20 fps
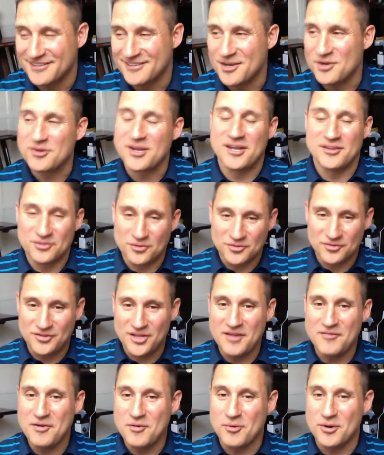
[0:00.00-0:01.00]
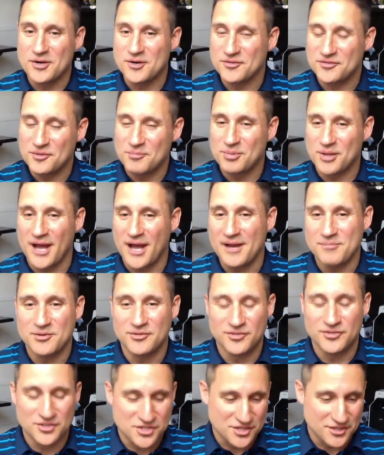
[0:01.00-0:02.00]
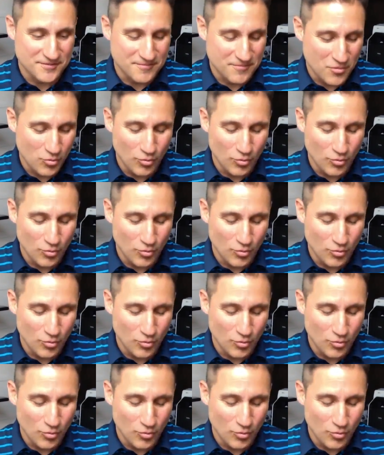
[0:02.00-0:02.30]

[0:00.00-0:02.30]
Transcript: Okay, so Stevie Wonder is a blind musician.